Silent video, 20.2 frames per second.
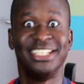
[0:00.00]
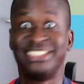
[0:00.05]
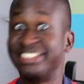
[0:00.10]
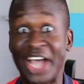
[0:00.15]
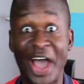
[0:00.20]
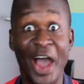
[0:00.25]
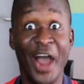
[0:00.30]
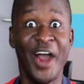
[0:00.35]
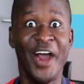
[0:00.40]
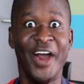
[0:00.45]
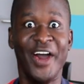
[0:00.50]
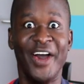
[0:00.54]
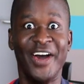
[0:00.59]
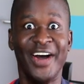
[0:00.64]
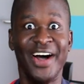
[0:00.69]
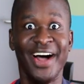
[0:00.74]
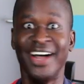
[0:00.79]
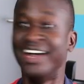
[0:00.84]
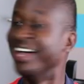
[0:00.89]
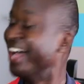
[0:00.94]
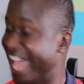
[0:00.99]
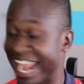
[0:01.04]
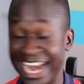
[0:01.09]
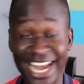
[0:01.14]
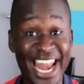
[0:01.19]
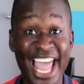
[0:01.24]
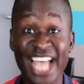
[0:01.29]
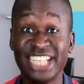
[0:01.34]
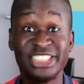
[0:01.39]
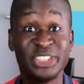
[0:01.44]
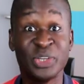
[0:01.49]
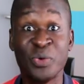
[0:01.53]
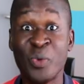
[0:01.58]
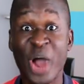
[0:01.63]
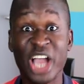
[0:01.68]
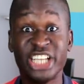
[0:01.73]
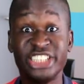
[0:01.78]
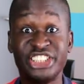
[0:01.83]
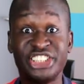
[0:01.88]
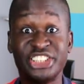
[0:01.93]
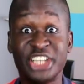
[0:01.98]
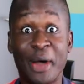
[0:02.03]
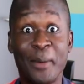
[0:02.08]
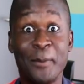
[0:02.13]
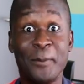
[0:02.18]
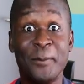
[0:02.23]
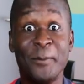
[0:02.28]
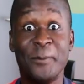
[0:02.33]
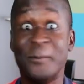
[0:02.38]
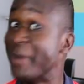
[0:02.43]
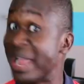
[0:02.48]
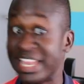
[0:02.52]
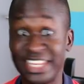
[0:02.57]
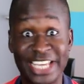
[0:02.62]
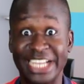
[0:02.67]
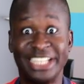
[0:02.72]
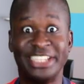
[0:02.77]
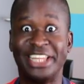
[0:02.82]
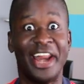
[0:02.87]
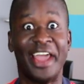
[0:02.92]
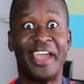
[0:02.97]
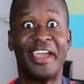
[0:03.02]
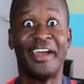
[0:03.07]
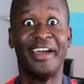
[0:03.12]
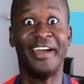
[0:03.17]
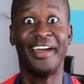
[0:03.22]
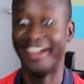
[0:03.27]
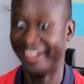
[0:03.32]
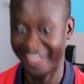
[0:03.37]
So, let's watch some magic trick.